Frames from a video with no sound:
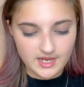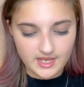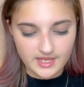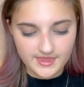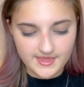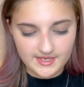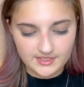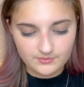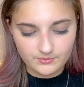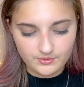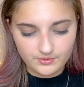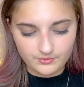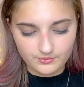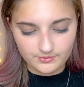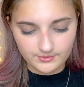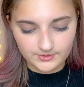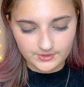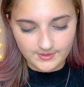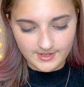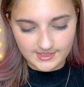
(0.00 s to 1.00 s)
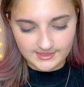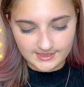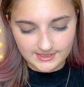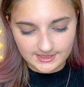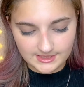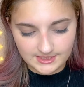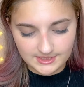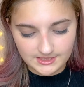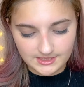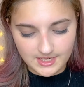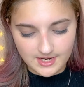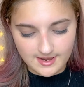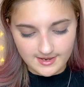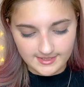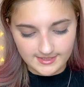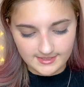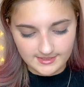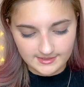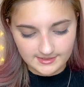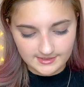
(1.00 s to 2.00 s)
This one also has a
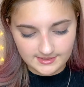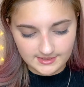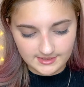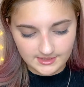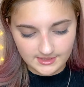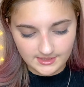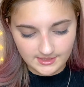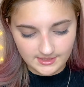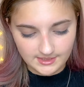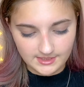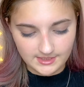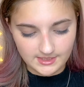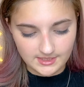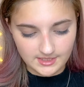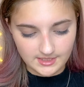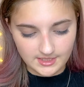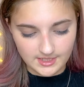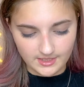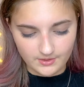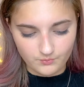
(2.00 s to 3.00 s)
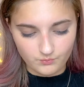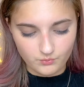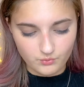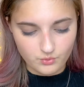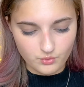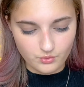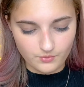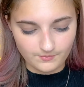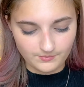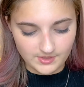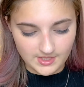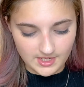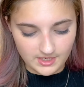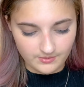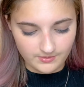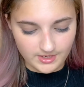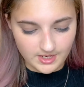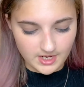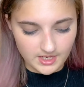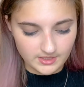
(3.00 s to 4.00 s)
slight like warm
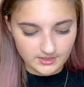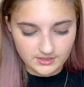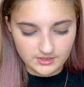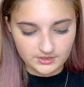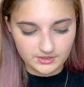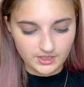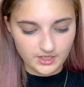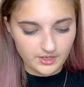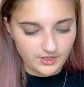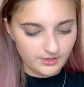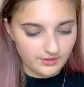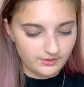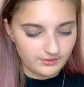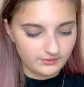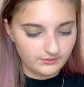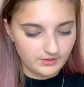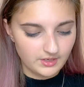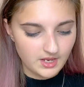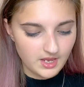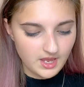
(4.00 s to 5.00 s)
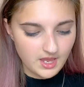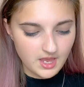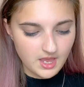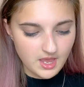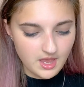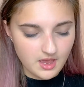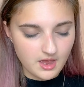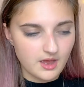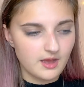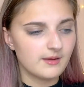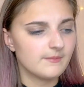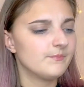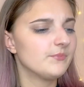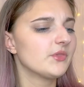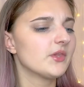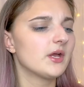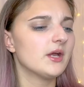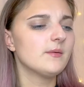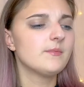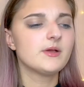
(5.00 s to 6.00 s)
yellowy undertone.
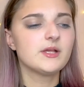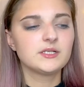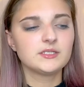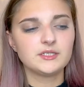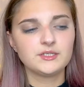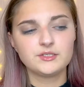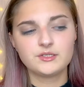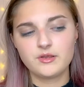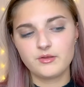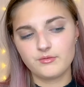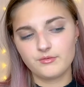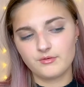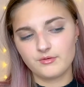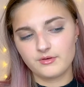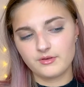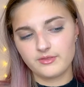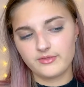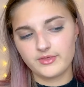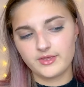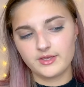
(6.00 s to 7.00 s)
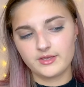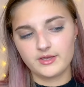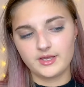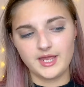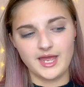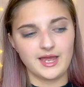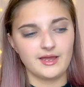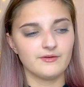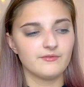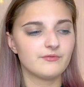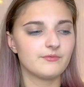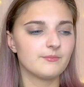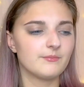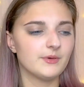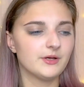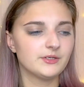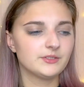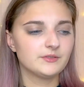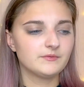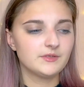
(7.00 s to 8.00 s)
I personally don't think I have
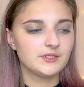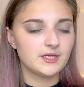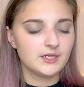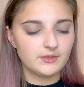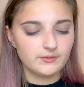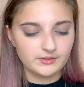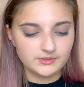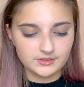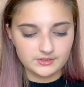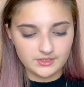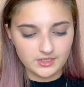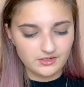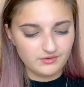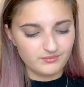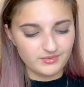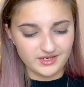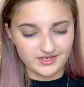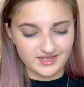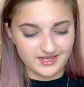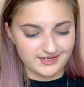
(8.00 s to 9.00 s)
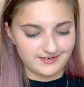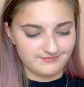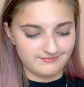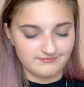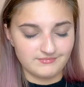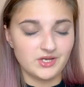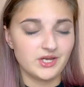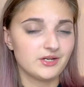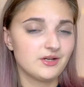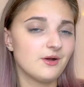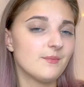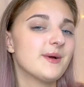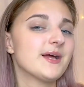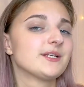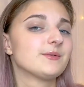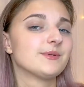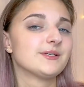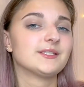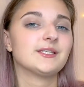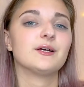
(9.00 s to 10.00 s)
much of a yellow undertone, but again, I can't
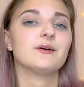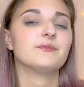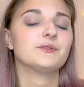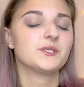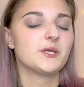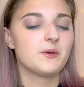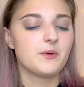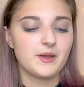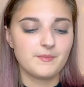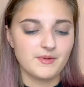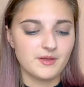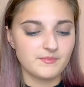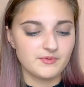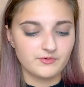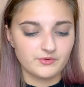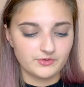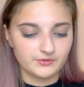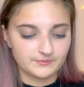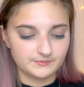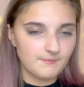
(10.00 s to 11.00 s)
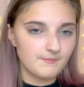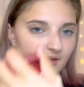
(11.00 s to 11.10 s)
match myself, so I might be wrong.